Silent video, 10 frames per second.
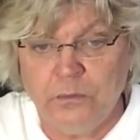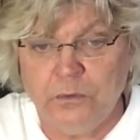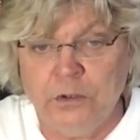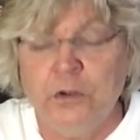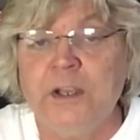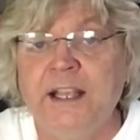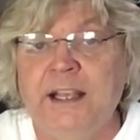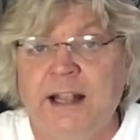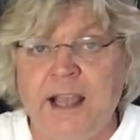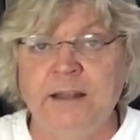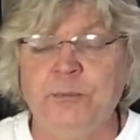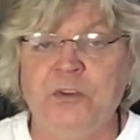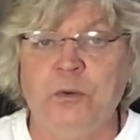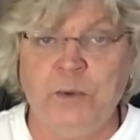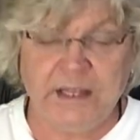looking at items
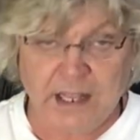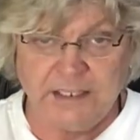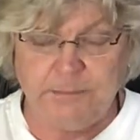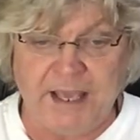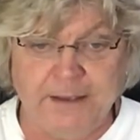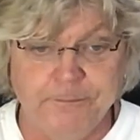to win on eBay,